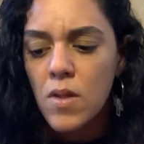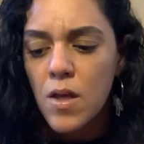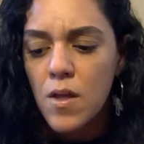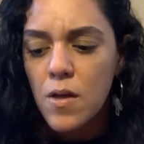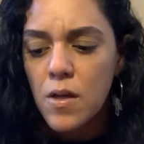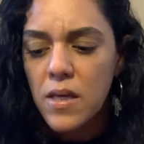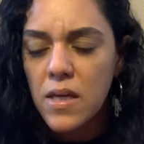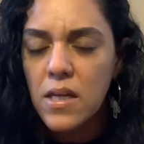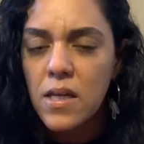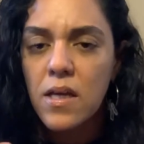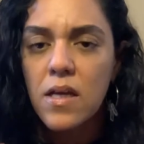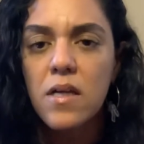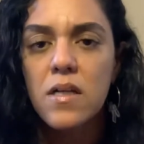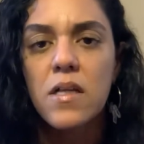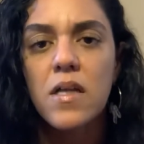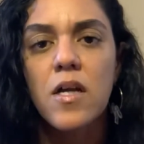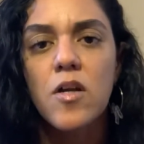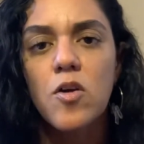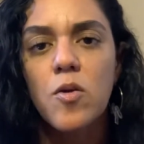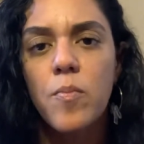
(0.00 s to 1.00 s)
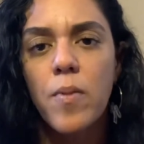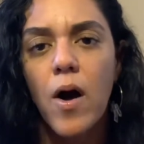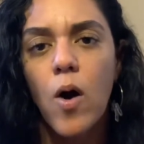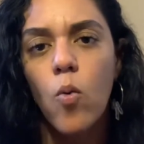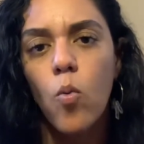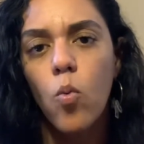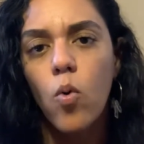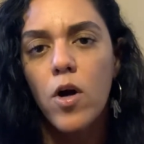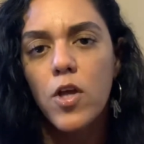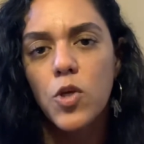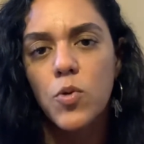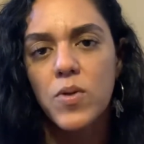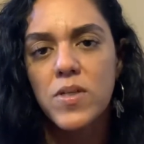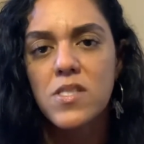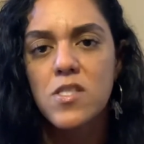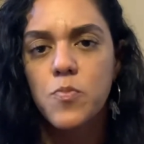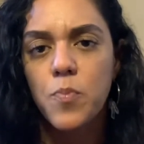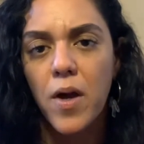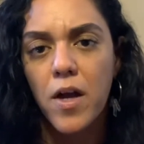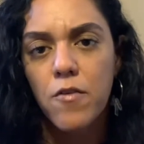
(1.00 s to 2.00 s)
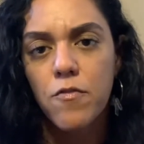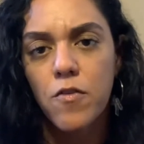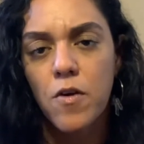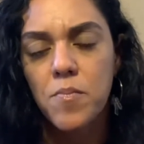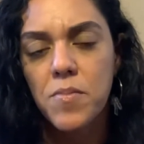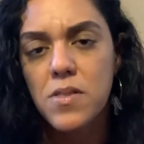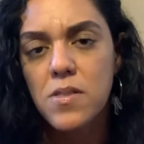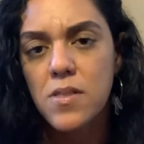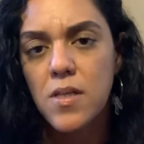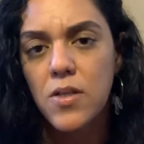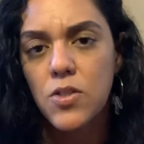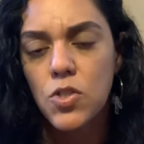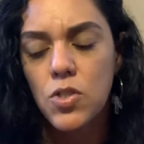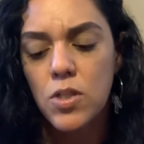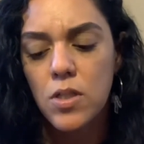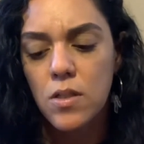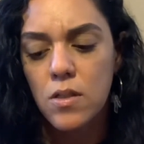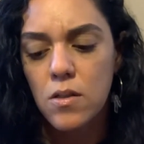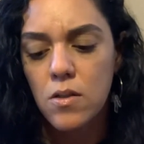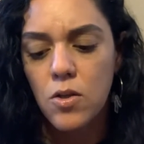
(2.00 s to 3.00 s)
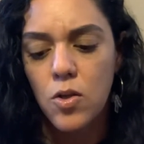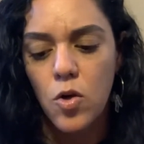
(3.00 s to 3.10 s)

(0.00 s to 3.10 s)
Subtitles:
getting clear about what you expect from this session,